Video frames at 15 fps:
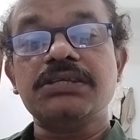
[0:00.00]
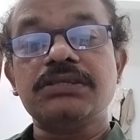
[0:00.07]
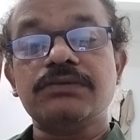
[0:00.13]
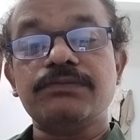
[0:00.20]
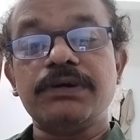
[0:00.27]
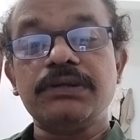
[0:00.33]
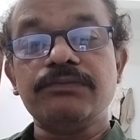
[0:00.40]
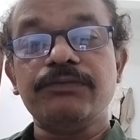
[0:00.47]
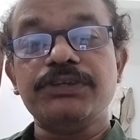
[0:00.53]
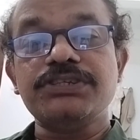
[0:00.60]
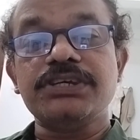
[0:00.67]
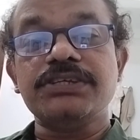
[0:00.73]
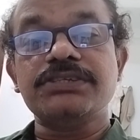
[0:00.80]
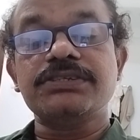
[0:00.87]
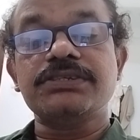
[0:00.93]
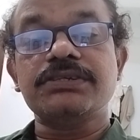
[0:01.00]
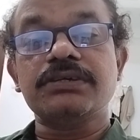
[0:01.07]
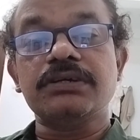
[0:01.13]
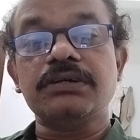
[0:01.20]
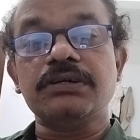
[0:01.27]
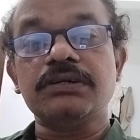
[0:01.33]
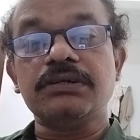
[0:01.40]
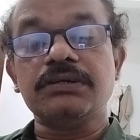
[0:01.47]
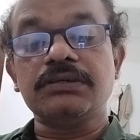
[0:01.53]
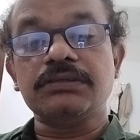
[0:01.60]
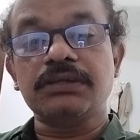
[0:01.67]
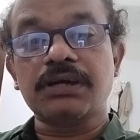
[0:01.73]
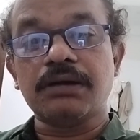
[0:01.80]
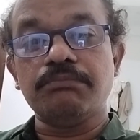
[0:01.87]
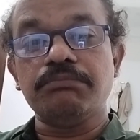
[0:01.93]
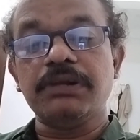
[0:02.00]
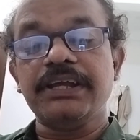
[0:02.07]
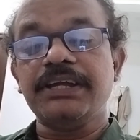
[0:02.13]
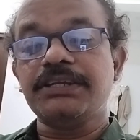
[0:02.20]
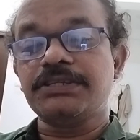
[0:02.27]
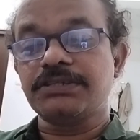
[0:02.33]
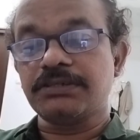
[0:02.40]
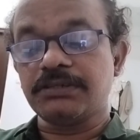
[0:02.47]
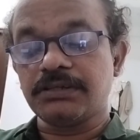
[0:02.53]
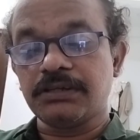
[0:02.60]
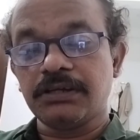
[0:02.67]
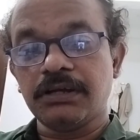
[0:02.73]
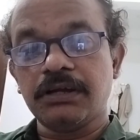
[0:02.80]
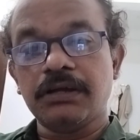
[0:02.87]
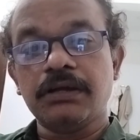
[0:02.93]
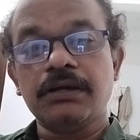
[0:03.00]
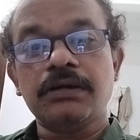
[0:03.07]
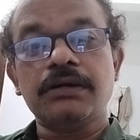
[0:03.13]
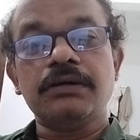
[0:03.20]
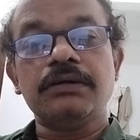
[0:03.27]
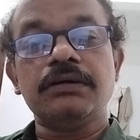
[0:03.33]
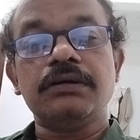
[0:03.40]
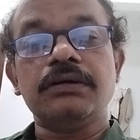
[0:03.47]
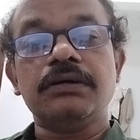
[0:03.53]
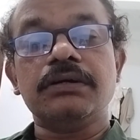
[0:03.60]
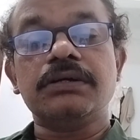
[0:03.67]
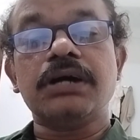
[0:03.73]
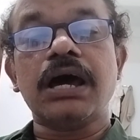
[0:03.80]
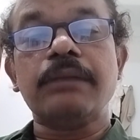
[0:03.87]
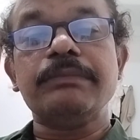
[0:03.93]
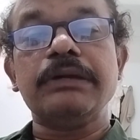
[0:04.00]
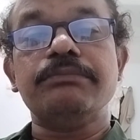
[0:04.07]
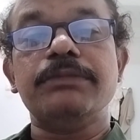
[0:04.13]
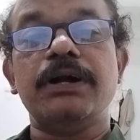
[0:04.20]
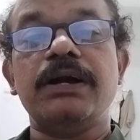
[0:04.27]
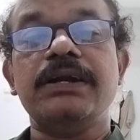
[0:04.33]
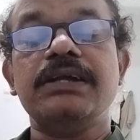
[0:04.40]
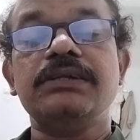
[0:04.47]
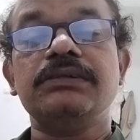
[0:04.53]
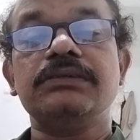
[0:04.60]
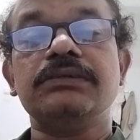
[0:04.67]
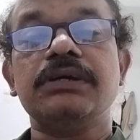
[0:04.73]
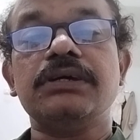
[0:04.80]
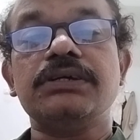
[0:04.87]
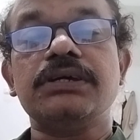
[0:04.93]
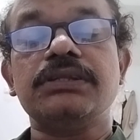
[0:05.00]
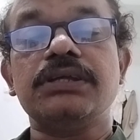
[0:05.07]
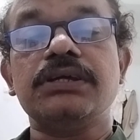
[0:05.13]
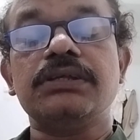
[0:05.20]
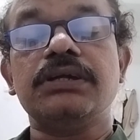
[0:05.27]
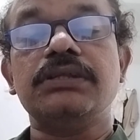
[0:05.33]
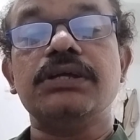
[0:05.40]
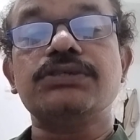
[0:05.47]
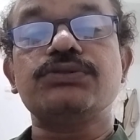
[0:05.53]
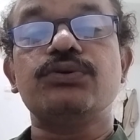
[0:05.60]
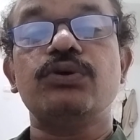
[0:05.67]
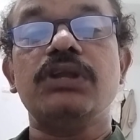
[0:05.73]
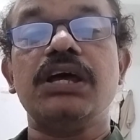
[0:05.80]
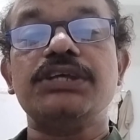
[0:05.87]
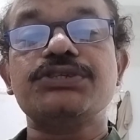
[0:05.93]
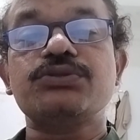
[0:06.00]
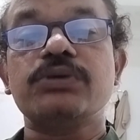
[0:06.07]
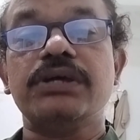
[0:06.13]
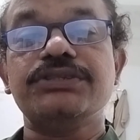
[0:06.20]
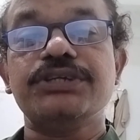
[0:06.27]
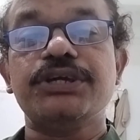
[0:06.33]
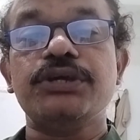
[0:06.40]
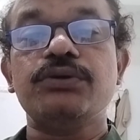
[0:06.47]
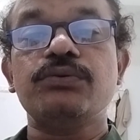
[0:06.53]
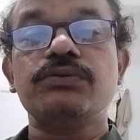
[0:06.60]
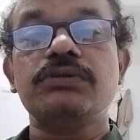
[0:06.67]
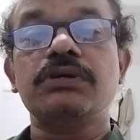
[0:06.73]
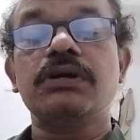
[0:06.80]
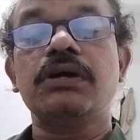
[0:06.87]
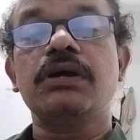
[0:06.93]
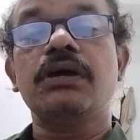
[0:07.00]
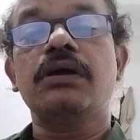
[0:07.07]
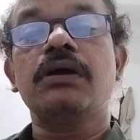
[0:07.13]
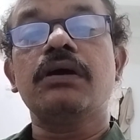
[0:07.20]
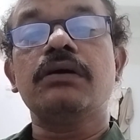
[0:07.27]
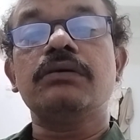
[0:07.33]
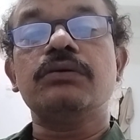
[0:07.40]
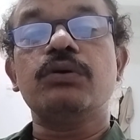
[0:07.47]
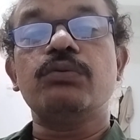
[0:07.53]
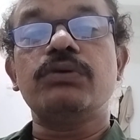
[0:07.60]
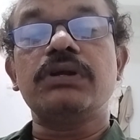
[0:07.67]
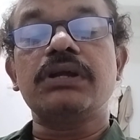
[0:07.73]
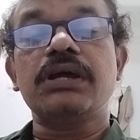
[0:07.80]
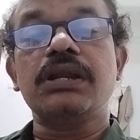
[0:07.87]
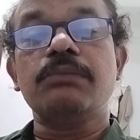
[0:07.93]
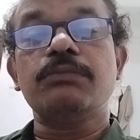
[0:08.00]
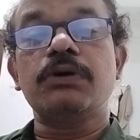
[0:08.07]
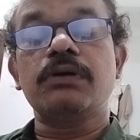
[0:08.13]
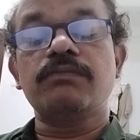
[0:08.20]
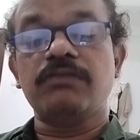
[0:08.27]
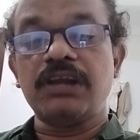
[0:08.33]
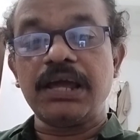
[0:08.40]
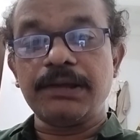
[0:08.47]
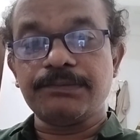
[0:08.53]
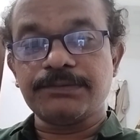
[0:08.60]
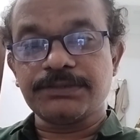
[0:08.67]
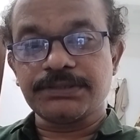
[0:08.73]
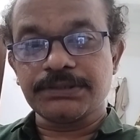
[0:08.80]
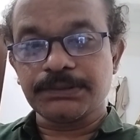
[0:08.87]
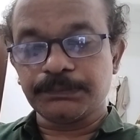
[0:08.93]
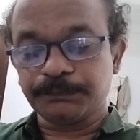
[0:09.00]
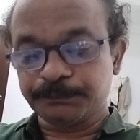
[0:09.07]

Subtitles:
is the one which is the complete karmic burden that the soul has to execute over a number of lives.